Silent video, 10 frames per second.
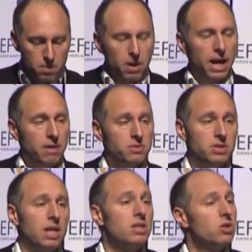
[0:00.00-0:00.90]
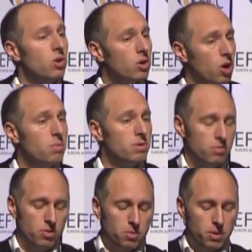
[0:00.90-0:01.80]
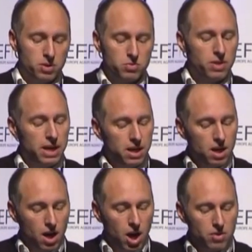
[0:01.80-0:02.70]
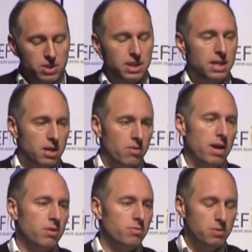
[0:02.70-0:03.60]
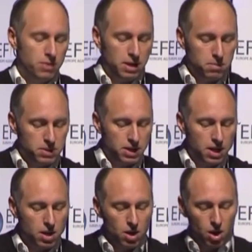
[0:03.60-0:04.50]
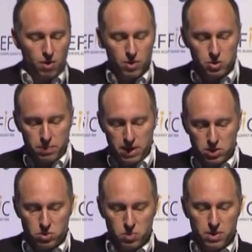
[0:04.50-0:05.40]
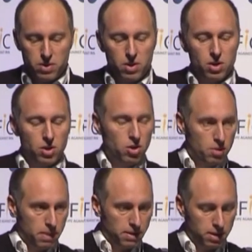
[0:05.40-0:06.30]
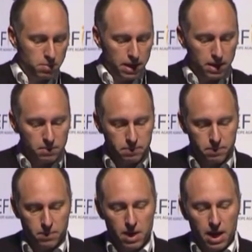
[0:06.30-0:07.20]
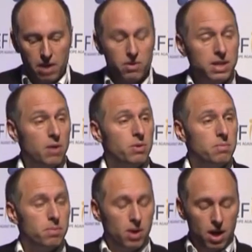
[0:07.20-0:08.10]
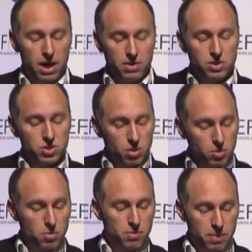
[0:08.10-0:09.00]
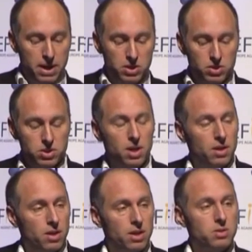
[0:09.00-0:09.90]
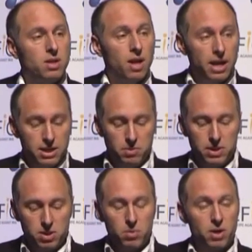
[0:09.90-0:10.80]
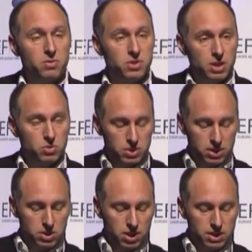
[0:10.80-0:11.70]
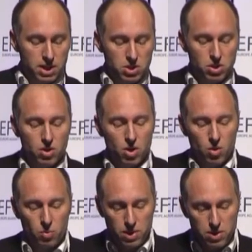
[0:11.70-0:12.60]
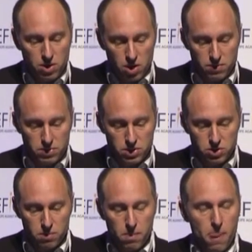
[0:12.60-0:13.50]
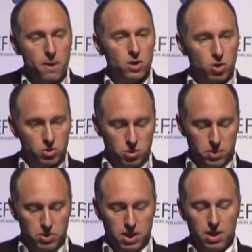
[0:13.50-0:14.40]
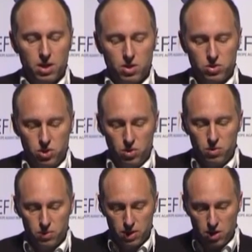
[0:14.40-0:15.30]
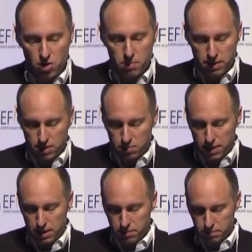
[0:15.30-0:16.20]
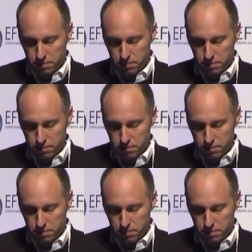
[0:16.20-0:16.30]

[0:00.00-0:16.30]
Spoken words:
But I have to say it's not a common phenomenon. It's really only seen in around 15% of those patients with neuropathic pain. And really that would imply in this subgroup of patients that there's likely to be some kind of central sensitization within the nervous system contributing to their neuropathic pain.